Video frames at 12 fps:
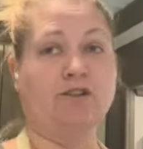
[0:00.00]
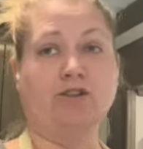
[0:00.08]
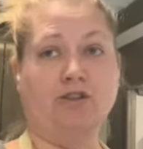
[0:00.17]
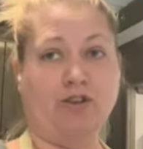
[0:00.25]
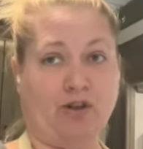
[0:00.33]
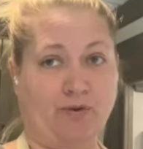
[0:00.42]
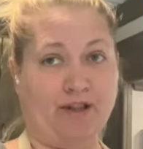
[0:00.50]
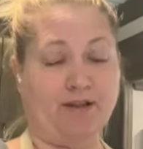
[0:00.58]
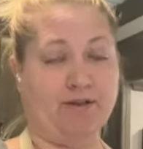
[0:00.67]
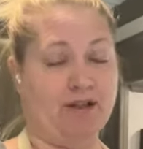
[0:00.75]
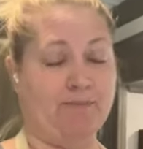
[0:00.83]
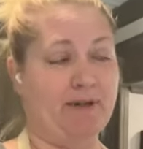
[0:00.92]

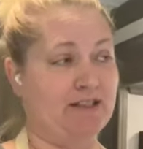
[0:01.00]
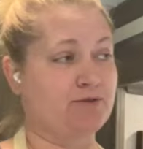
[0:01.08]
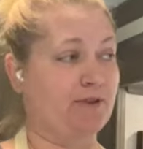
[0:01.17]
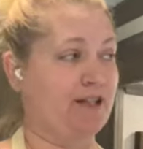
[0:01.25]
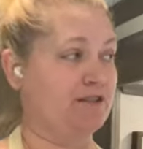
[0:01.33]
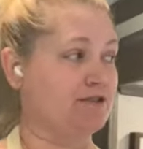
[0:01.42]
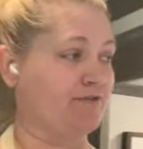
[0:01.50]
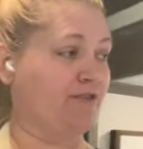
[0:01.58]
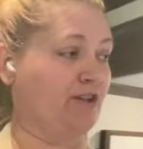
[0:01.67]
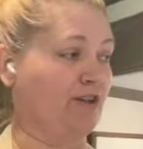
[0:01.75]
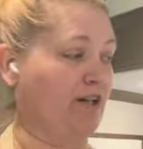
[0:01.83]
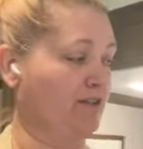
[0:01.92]
The best way is to
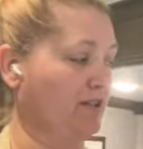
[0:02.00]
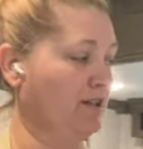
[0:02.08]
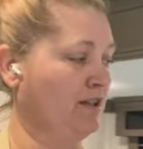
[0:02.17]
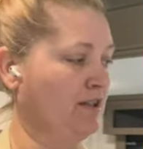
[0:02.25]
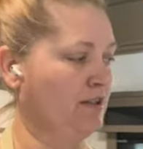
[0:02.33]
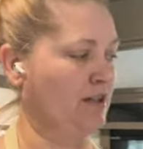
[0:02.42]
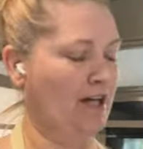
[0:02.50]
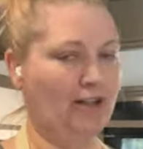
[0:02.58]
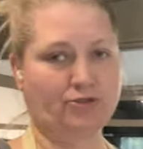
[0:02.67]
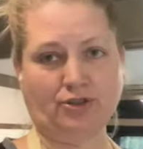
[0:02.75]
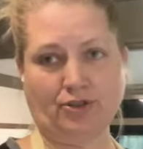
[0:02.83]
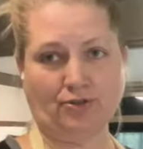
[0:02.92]
figure out how
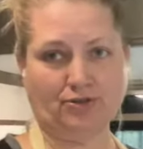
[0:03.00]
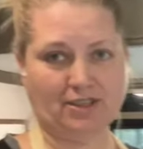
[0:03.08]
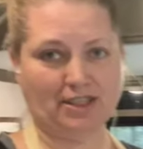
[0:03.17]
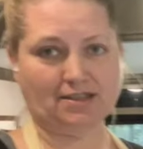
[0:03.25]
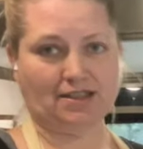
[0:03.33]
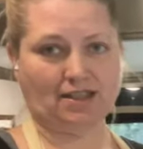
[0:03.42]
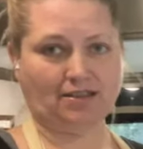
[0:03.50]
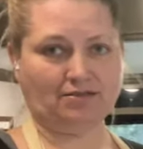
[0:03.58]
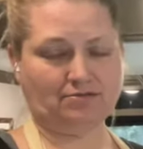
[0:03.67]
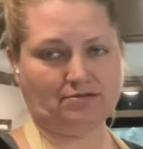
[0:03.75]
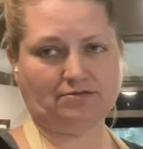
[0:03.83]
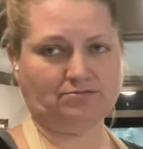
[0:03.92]
to use this thing
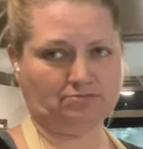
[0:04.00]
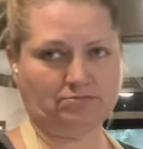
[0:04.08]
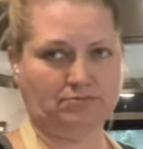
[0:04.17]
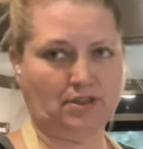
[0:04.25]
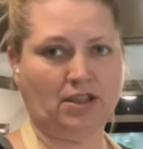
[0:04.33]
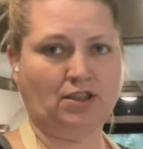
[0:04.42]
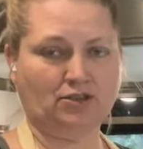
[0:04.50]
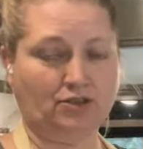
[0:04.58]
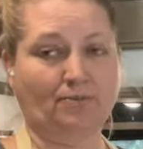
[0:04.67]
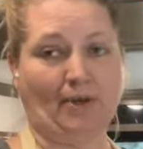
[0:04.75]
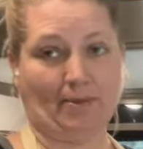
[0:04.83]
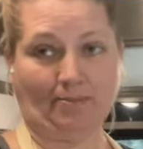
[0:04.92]

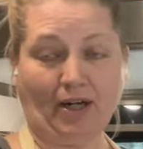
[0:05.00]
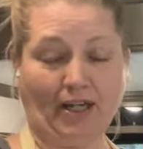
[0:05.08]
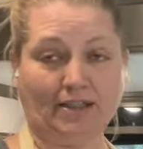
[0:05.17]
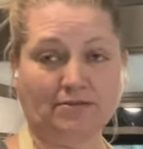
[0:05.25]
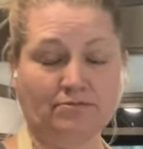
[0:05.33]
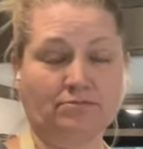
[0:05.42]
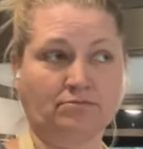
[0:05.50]
to make bread,